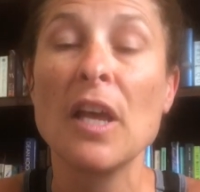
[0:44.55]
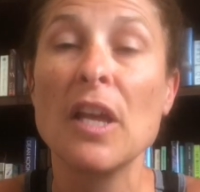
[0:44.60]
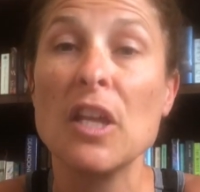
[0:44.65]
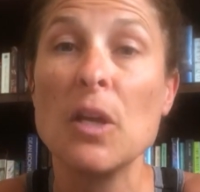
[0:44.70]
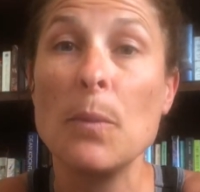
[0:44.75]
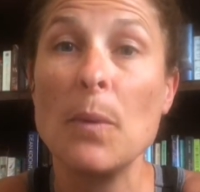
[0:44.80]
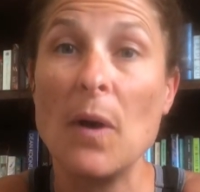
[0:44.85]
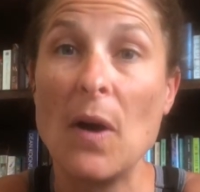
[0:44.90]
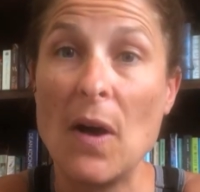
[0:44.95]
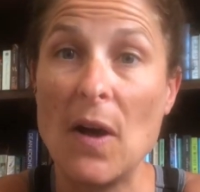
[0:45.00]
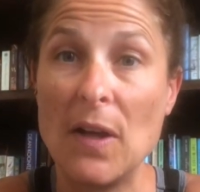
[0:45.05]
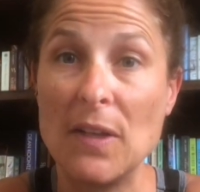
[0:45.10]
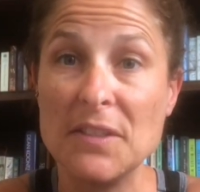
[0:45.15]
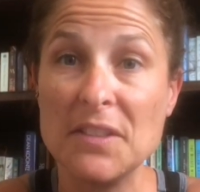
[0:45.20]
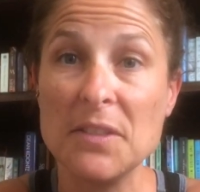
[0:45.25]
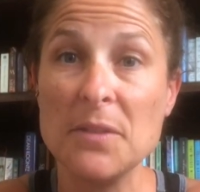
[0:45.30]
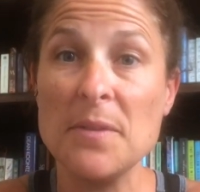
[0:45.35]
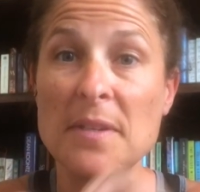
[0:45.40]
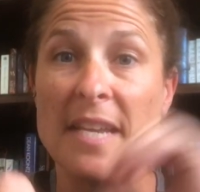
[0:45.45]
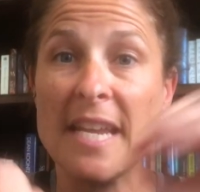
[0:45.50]
You will
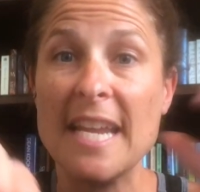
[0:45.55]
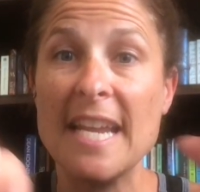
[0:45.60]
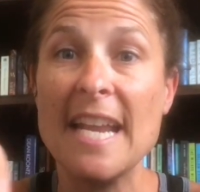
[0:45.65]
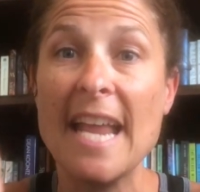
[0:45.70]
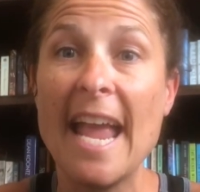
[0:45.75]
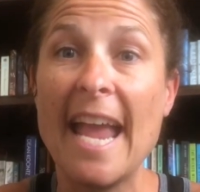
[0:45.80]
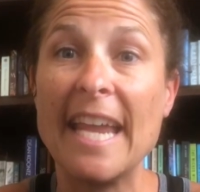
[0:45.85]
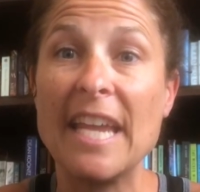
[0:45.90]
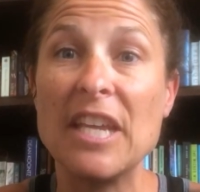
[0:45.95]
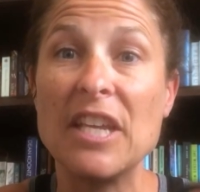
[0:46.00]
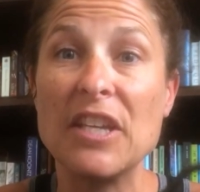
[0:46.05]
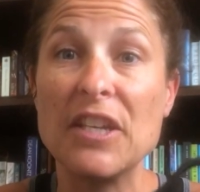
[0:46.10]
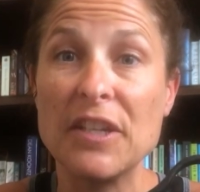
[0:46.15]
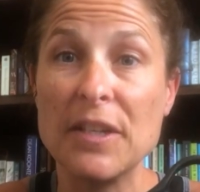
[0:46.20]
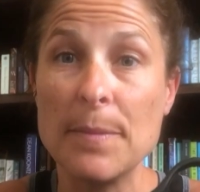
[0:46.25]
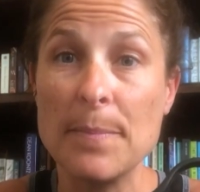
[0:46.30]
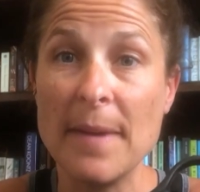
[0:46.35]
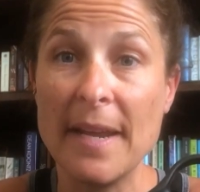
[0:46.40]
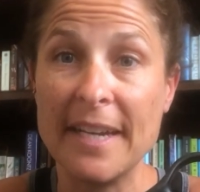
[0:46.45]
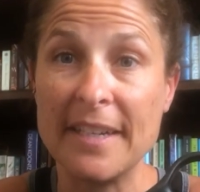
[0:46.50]
also need a
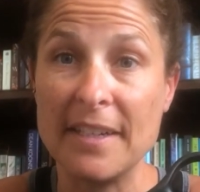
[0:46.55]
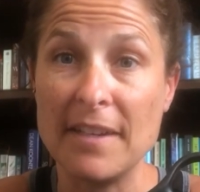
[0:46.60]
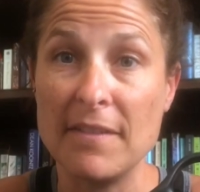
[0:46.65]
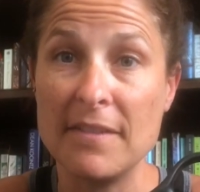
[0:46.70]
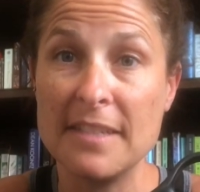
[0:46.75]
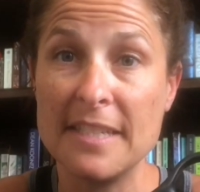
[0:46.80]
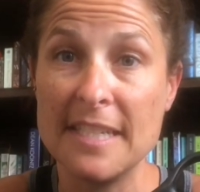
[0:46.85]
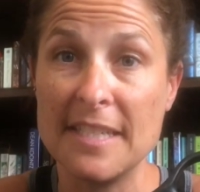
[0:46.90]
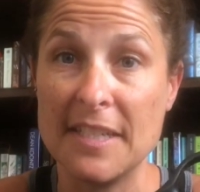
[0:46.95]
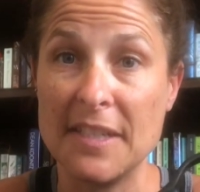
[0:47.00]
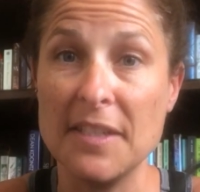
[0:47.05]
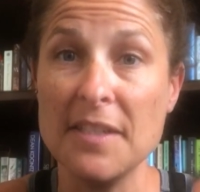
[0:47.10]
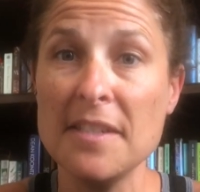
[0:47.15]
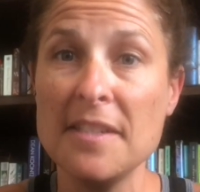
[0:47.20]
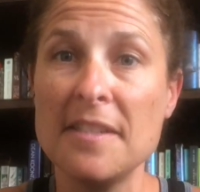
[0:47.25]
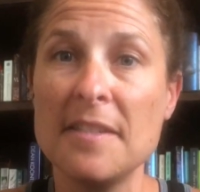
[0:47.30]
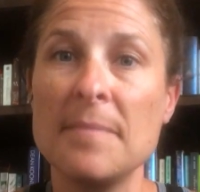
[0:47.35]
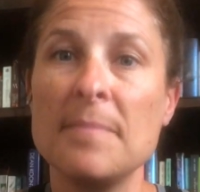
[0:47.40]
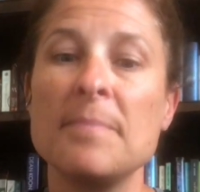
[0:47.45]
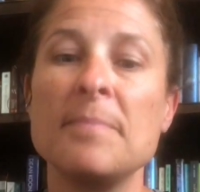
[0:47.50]
good pair of
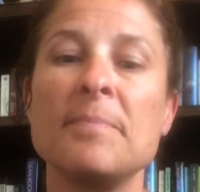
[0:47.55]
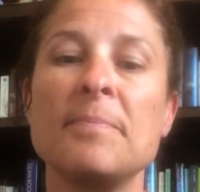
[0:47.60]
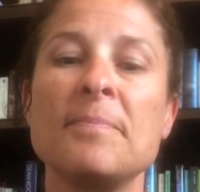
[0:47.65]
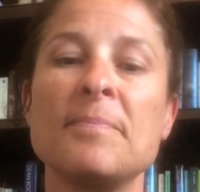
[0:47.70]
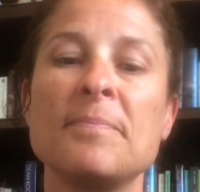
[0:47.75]
scissors,